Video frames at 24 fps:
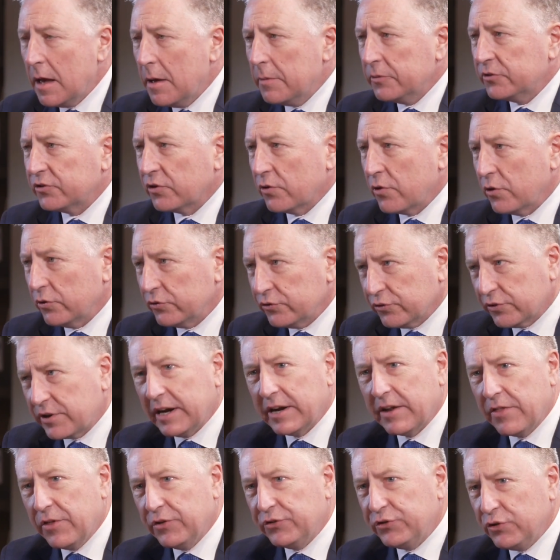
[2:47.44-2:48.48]
So those are kind
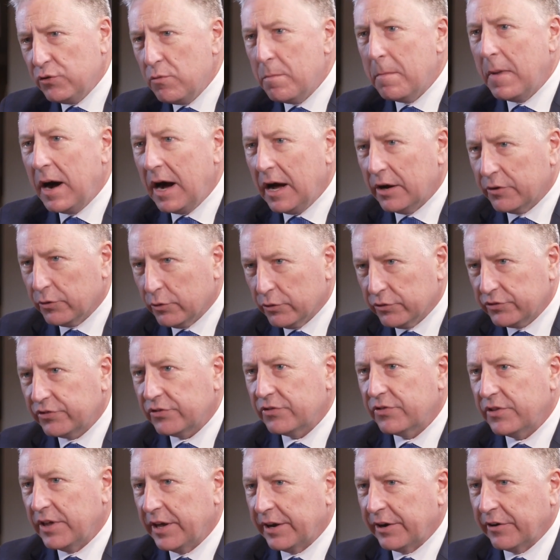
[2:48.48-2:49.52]
of the two models
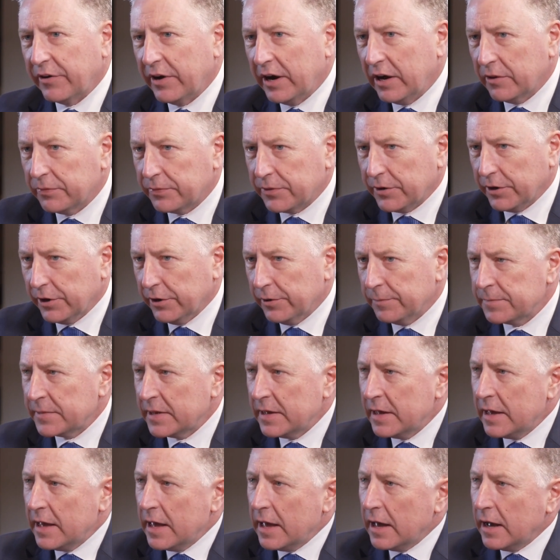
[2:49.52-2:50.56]
that are out there.
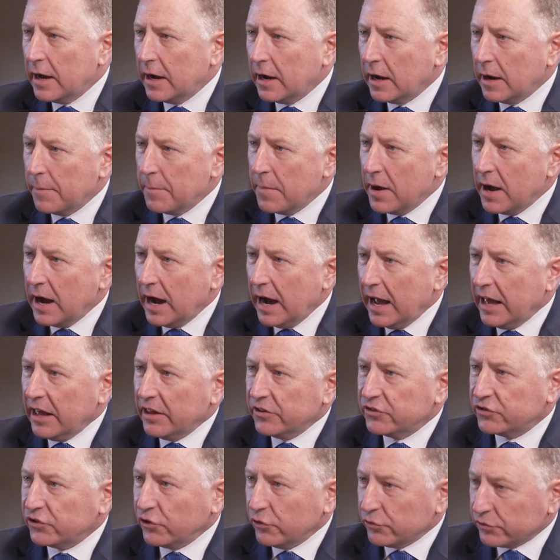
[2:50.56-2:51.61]

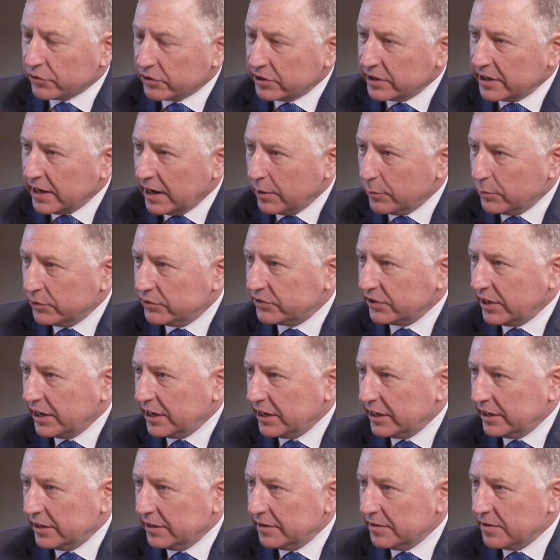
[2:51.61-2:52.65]
Certainly, I would
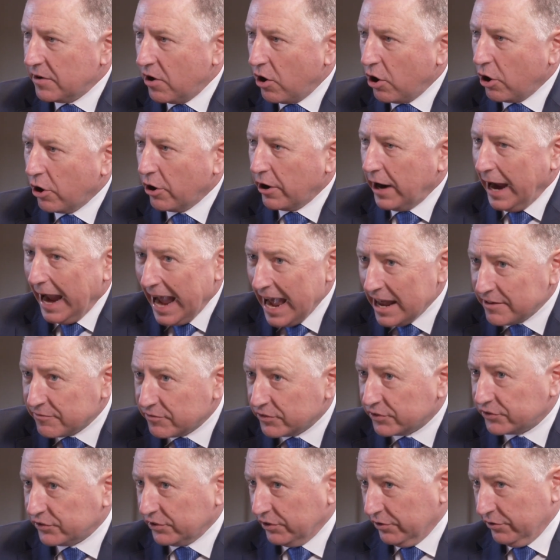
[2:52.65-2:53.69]
say our
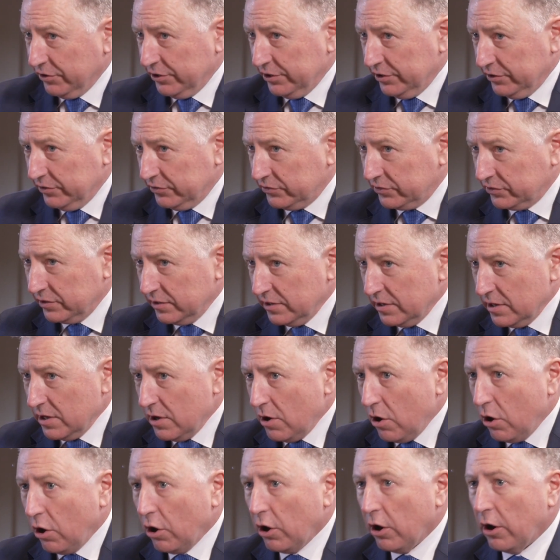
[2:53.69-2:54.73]
adversaries
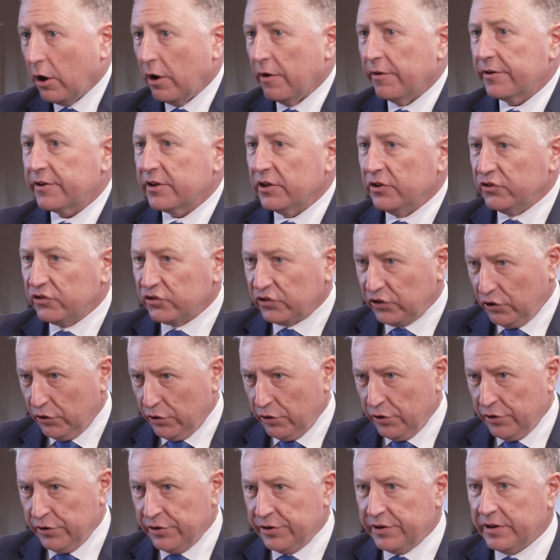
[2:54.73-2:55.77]
are
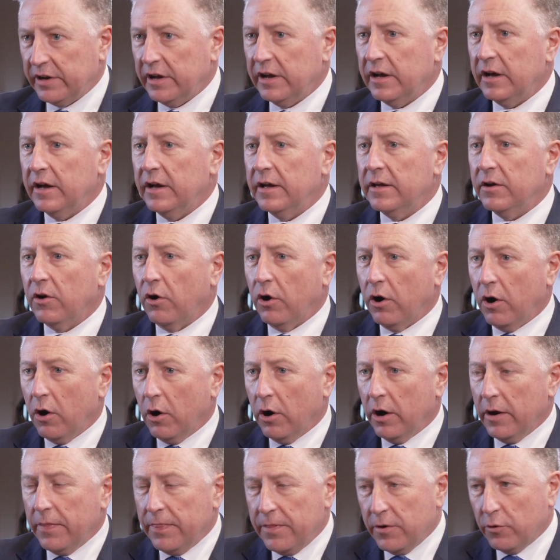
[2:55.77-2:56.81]
concerned,
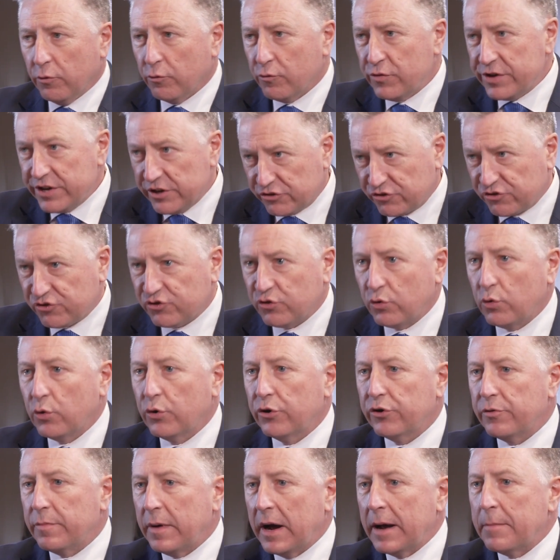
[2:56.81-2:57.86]
or they're
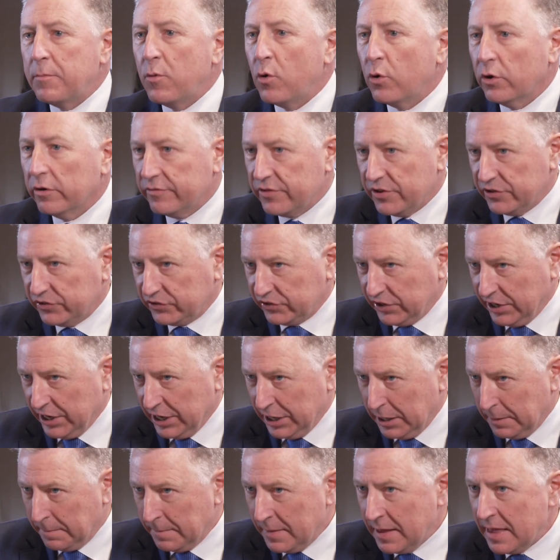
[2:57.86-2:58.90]
reassured by more of the
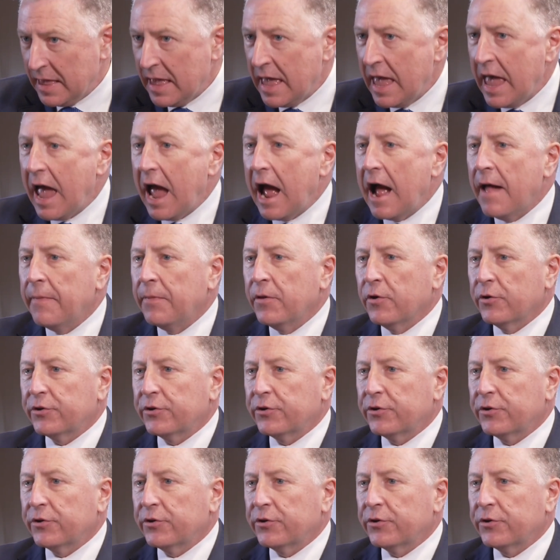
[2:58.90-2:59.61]
same, and they're